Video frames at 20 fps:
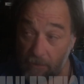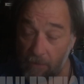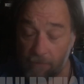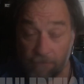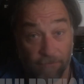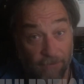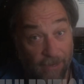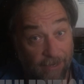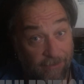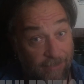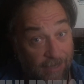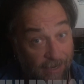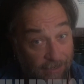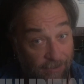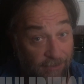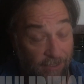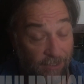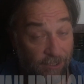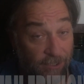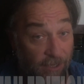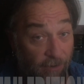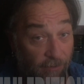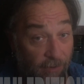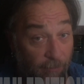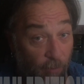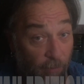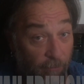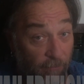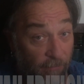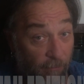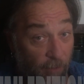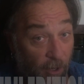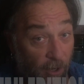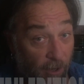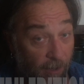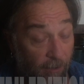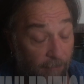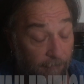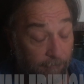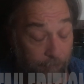Fantastic sherry bomb from
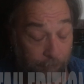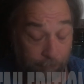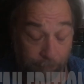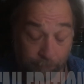Ireland.